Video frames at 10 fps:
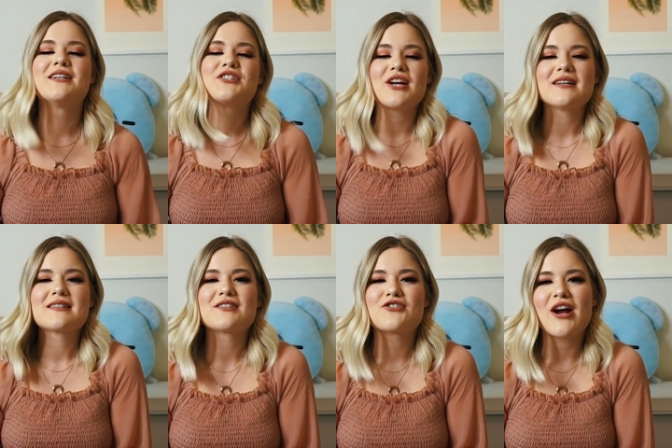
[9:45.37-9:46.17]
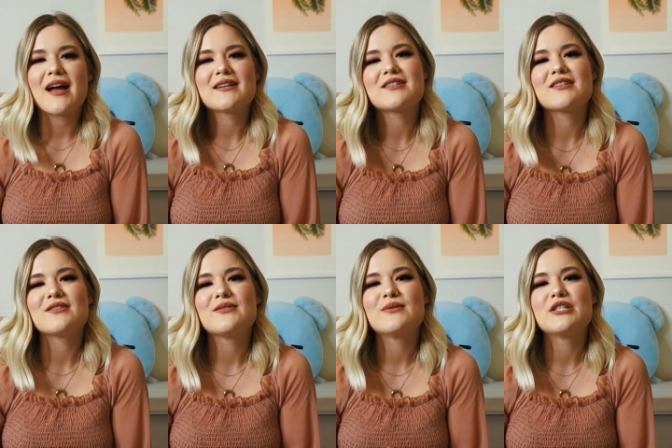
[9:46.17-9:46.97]
Just try
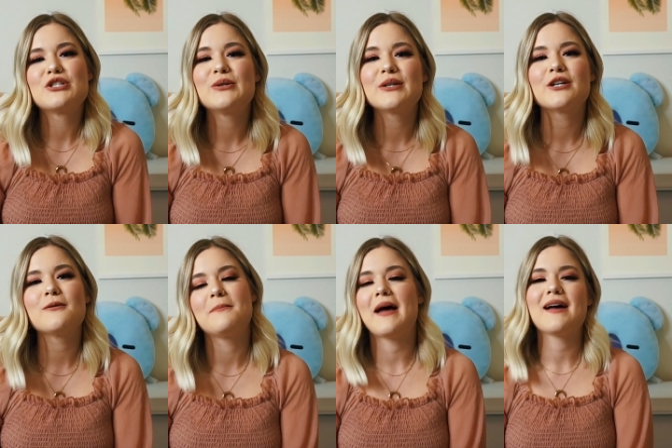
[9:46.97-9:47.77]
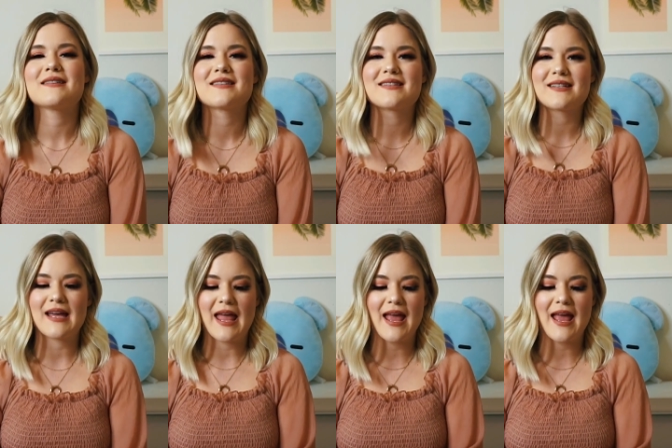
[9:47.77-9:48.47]
to do your best